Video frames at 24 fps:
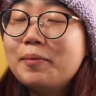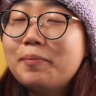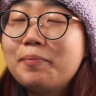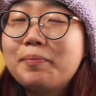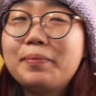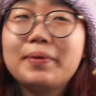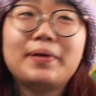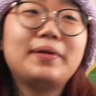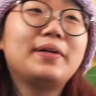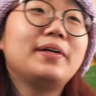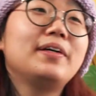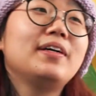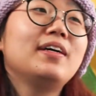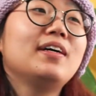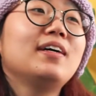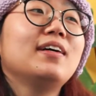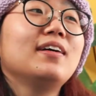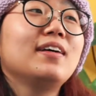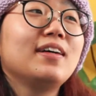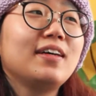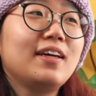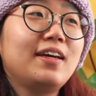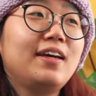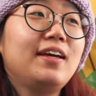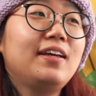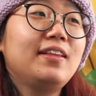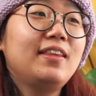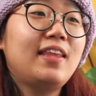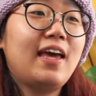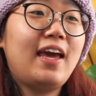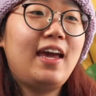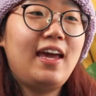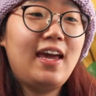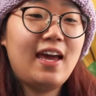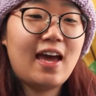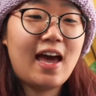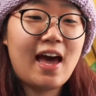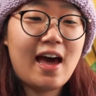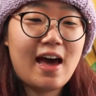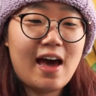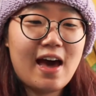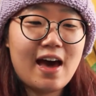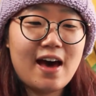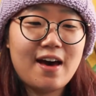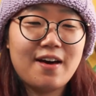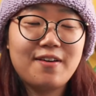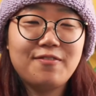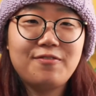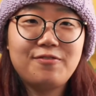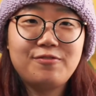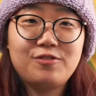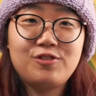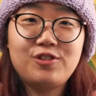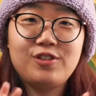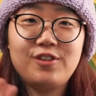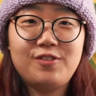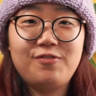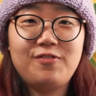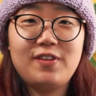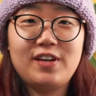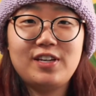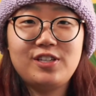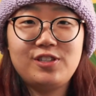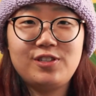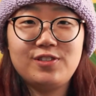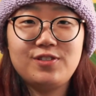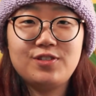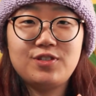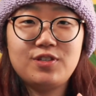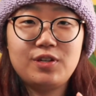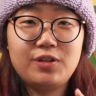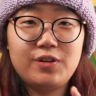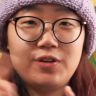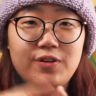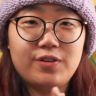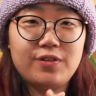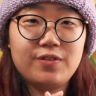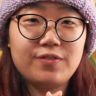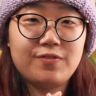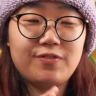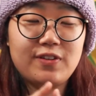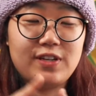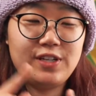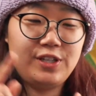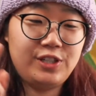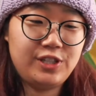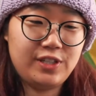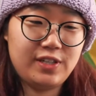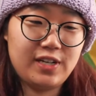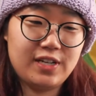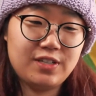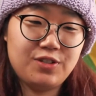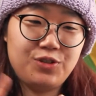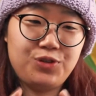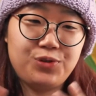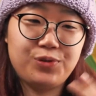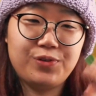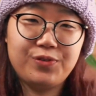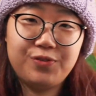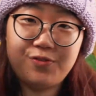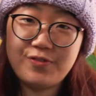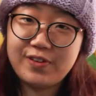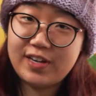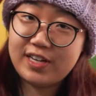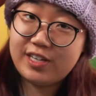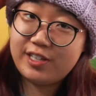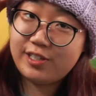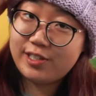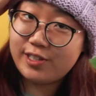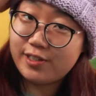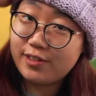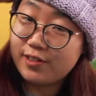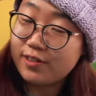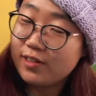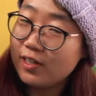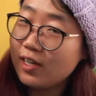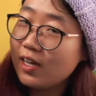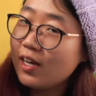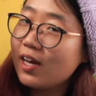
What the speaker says: but they have two versions, long version and short version,